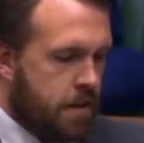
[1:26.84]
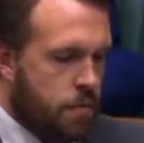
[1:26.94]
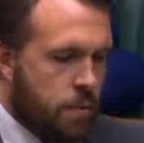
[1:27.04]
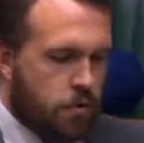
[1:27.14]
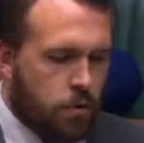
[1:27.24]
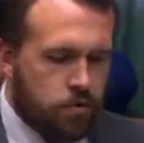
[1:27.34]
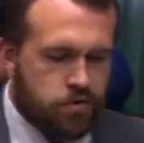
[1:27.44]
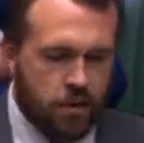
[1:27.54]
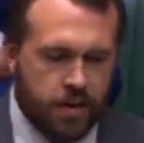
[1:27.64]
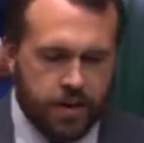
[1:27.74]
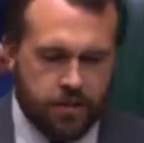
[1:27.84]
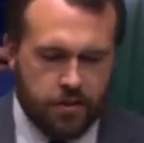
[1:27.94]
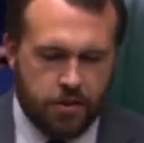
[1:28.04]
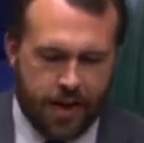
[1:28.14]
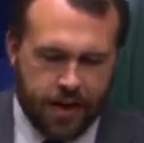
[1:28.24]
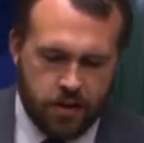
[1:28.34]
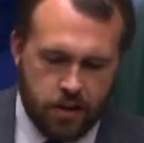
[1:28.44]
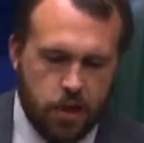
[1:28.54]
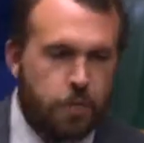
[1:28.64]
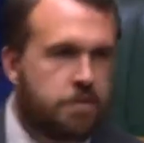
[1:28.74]
We would also like to thank
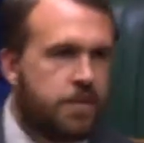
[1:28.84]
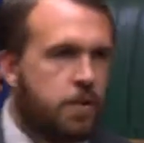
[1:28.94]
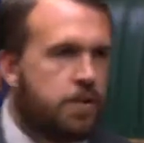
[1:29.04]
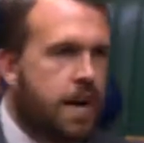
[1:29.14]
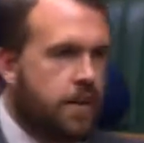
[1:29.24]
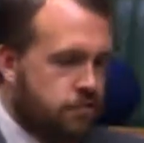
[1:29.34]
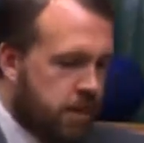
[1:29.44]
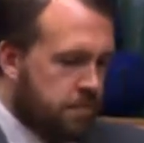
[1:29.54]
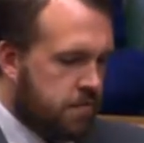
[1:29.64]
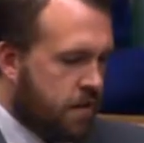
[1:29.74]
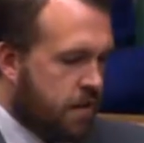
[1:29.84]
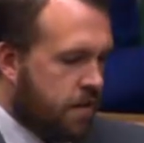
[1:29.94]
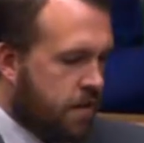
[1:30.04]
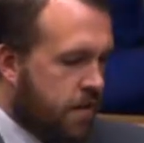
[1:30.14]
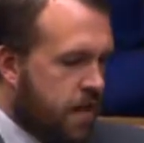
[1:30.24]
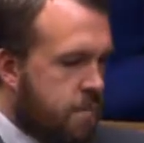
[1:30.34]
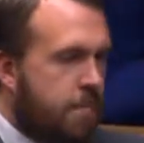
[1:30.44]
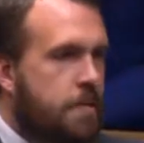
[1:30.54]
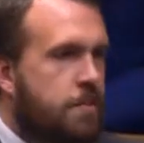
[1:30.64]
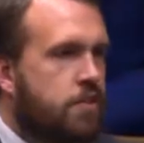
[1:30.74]
Lewis Fielder and James Clark,
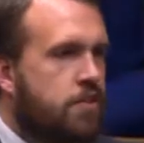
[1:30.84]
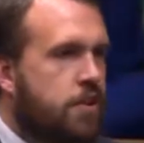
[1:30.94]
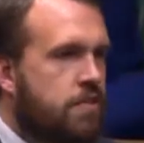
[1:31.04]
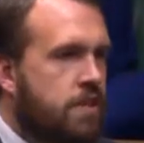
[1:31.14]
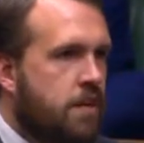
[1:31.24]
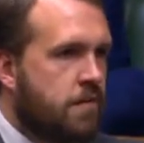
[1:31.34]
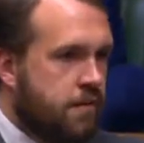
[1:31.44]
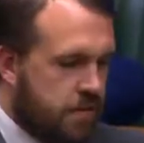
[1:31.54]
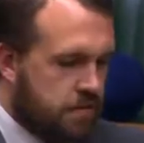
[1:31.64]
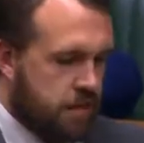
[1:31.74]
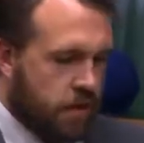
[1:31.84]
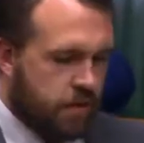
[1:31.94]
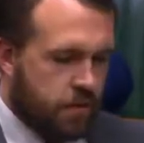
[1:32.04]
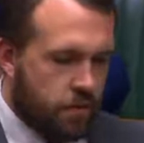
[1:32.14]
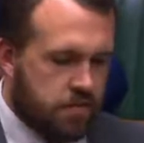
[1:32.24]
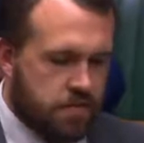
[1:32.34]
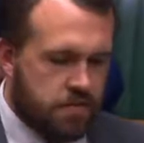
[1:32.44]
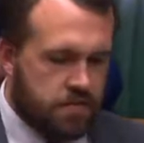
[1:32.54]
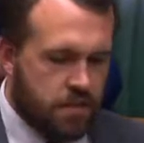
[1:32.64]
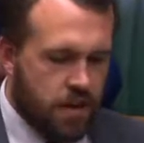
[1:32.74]
members of the Conservative Friends of the Armed
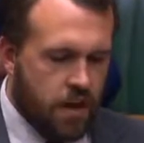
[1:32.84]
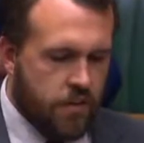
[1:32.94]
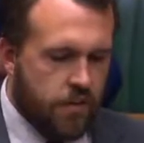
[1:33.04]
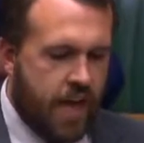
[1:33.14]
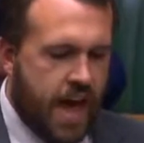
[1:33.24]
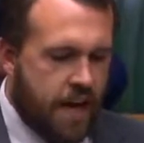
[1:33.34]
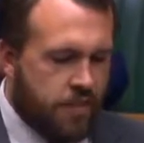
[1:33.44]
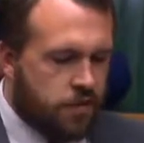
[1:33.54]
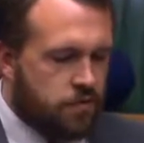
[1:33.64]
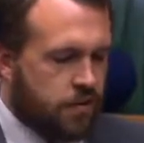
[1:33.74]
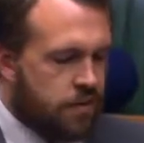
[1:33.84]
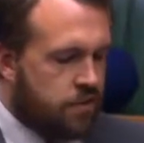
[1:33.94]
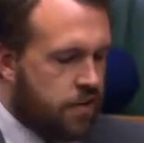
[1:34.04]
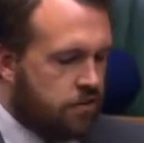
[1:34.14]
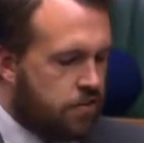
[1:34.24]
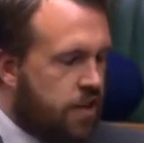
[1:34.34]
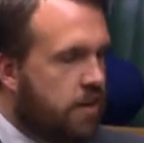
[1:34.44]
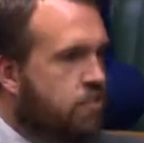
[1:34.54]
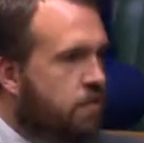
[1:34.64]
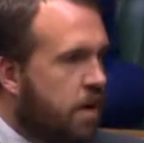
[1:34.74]
Forces, for their efforts researching,
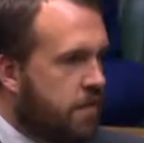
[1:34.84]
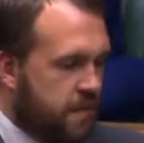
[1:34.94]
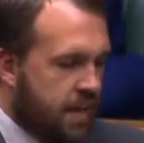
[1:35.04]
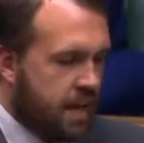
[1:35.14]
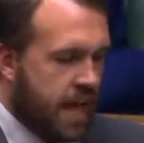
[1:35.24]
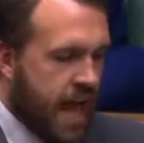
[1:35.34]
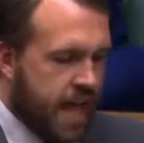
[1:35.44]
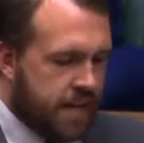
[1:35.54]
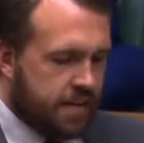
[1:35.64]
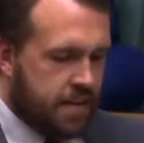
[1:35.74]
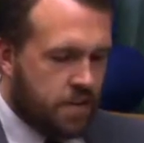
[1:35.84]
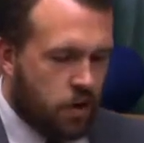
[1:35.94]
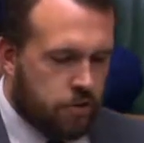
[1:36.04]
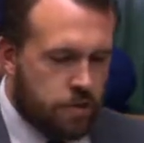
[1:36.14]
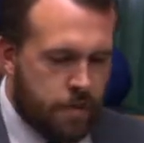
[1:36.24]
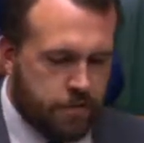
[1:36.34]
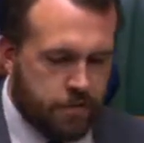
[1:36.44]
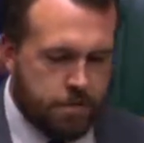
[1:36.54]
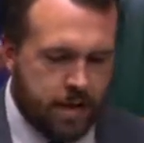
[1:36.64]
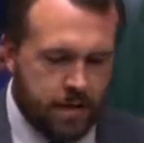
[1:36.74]
drafting and aiding the Honourable Member
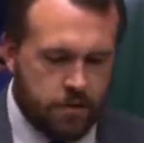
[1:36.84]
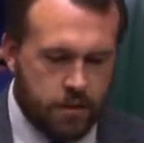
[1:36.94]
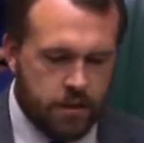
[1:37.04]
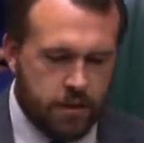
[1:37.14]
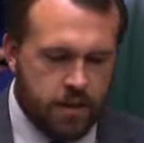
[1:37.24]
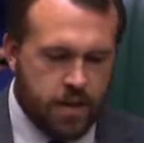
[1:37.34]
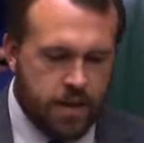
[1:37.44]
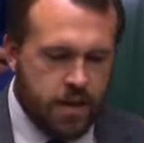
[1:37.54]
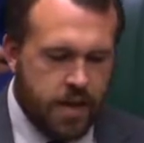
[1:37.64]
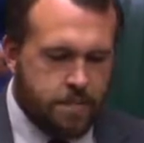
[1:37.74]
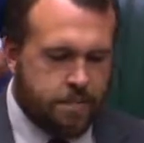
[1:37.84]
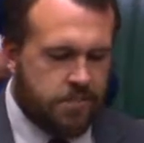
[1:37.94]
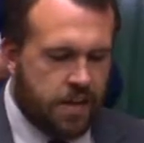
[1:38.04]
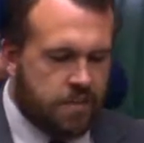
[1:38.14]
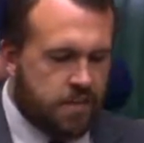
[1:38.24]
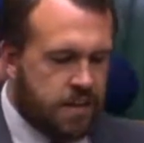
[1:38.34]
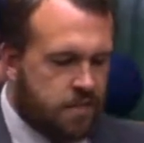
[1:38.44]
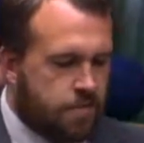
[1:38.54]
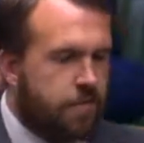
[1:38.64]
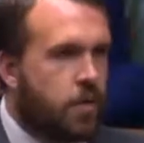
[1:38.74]
for Bracknell and I in presenting
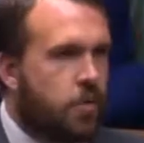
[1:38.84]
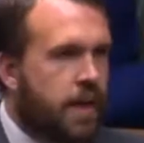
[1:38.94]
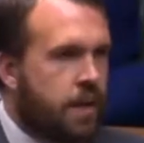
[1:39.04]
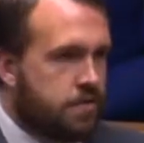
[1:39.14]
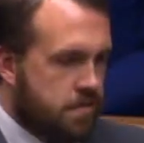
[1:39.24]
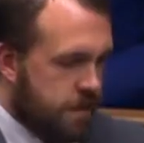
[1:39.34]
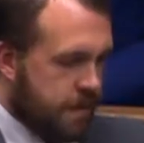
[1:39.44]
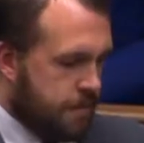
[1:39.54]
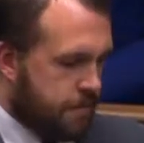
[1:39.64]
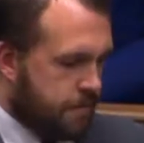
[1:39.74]
this before the House today.